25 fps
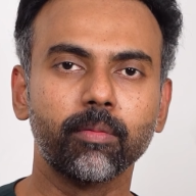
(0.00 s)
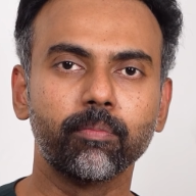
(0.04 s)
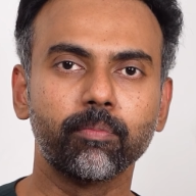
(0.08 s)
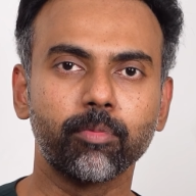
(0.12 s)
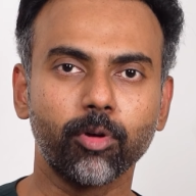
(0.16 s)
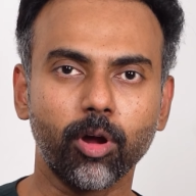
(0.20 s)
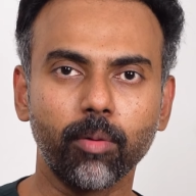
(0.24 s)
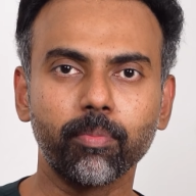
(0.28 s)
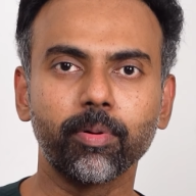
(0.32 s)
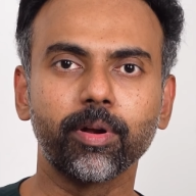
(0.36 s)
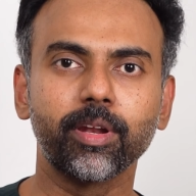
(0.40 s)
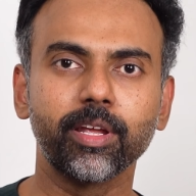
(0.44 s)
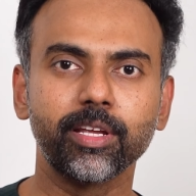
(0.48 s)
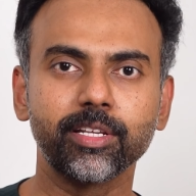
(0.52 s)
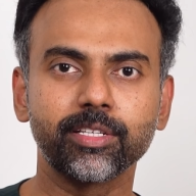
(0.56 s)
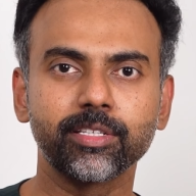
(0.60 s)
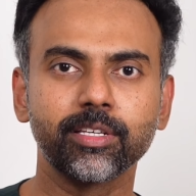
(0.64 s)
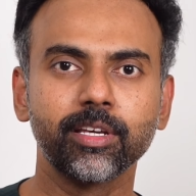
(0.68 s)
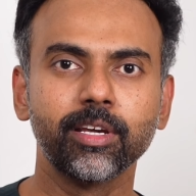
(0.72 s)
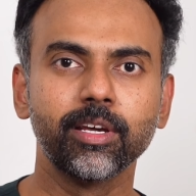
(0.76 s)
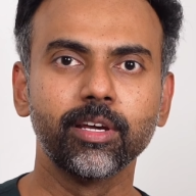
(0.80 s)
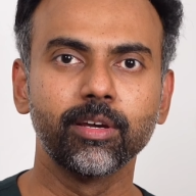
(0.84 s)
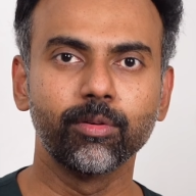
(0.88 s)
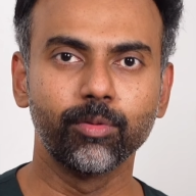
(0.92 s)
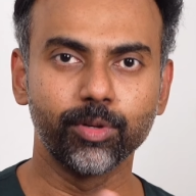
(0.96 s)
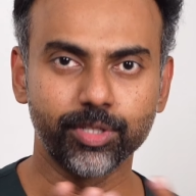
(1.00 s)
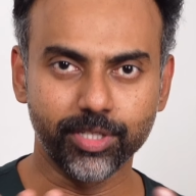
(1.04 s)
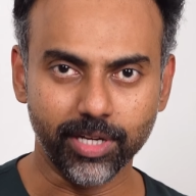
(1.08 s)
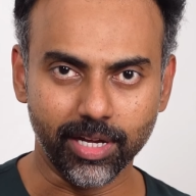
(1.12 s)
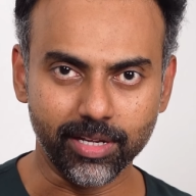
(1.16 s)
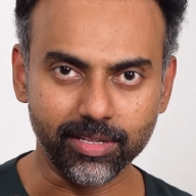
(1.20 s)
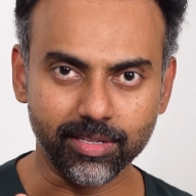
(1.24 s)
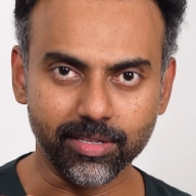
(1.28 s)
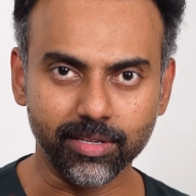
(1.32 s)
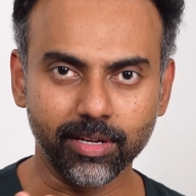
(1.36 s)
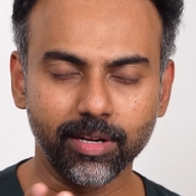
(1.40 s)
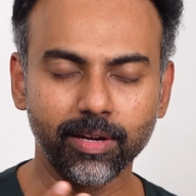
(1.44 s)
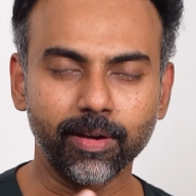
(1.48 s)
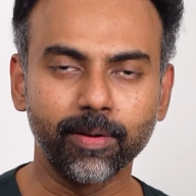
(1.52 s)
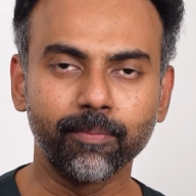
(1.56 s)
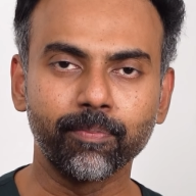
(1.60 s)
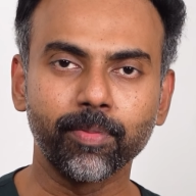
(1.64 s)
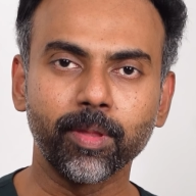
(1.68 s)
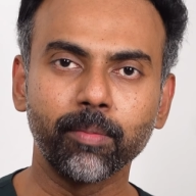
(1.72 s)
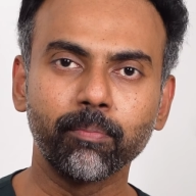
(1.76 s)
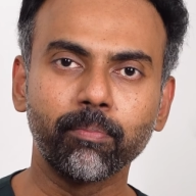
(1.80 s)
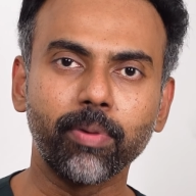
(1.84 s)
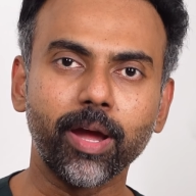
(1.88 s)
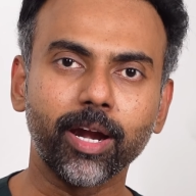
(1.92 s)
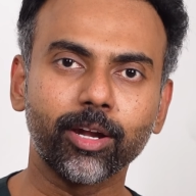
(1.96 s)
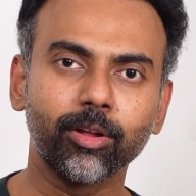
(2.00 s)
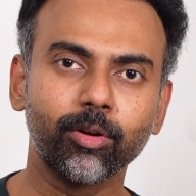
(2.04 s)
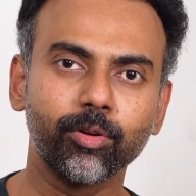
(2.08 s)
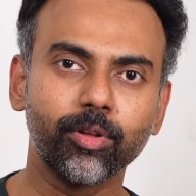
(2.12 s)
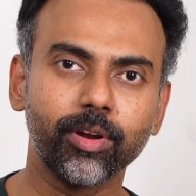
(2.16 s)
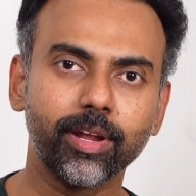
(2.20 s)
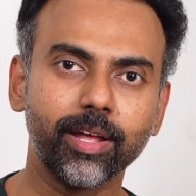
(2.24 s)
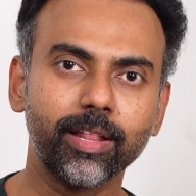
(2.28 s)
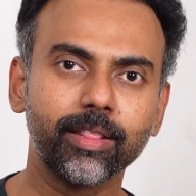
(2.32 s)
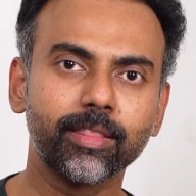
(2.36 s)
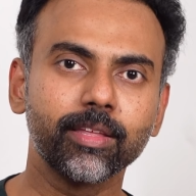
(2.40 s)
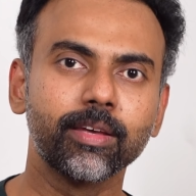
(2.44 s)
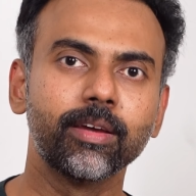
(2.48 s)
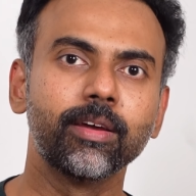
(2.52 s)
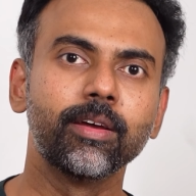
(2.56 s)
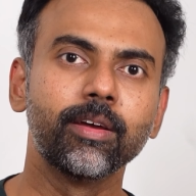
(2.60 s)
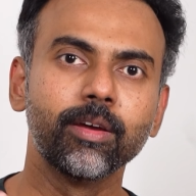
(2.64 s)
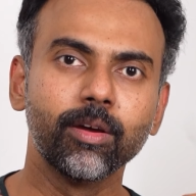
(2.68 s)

properties, which has impact on your health.